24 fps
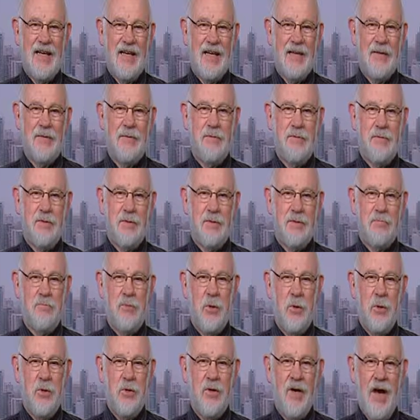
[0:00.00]
Uh,
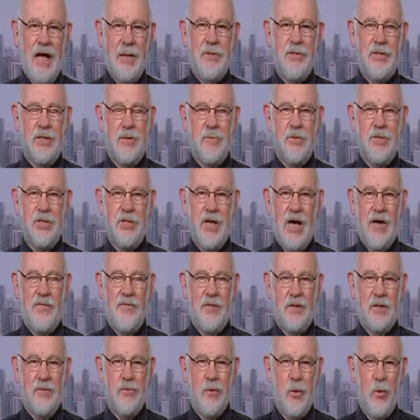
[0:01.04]
Lord Lamington was
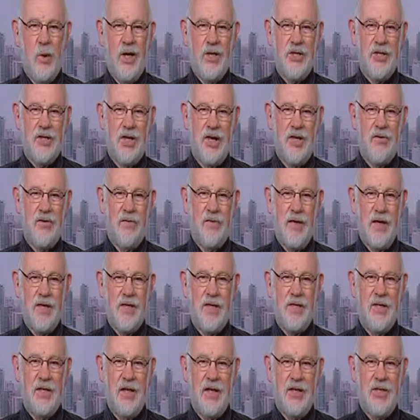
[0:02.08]
governor of Queensland from
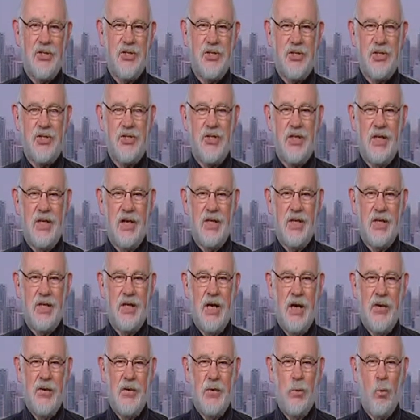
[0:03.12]
1896 to
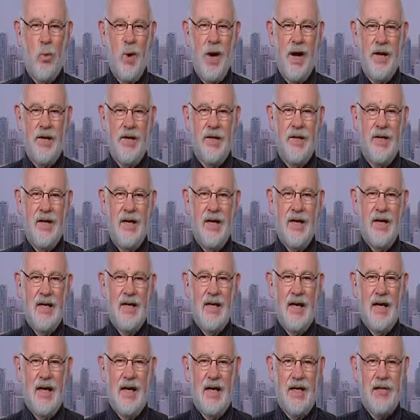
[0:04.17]
1901, and
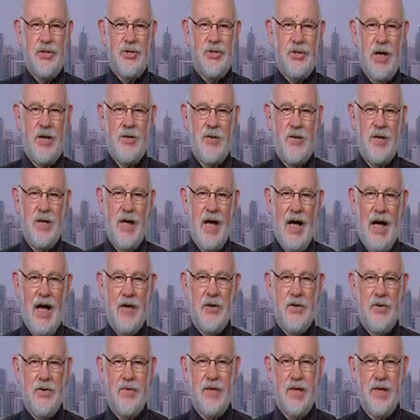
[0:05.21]
uh, it's generally
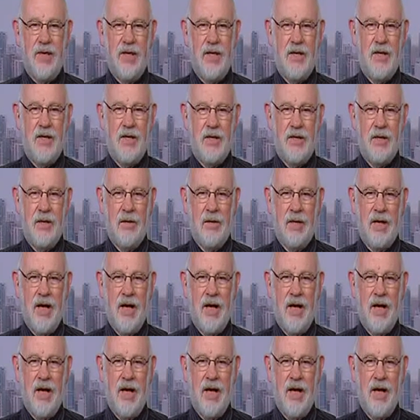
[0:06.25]
argued that, he, that the